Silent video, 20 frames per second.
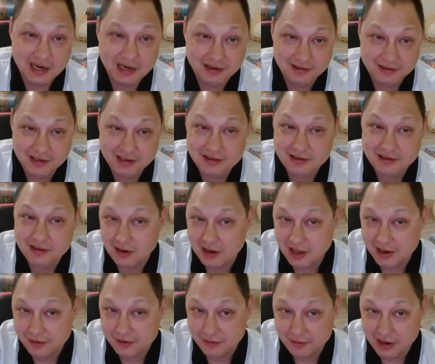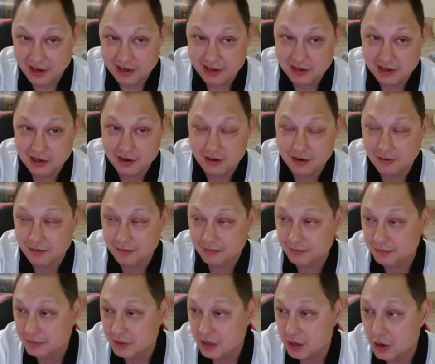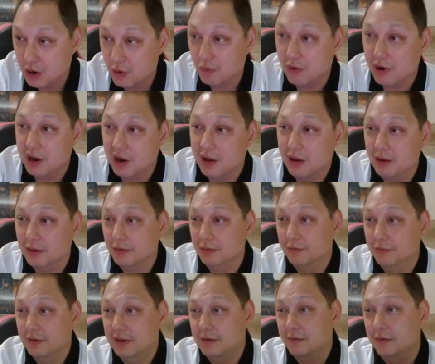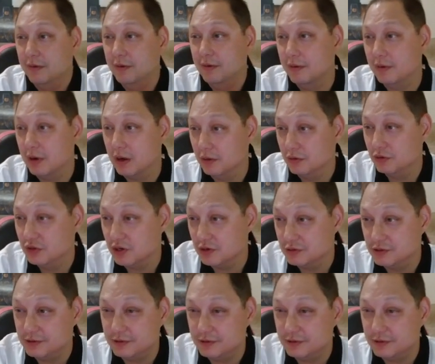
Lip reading: this letter right here. While Joe Shuster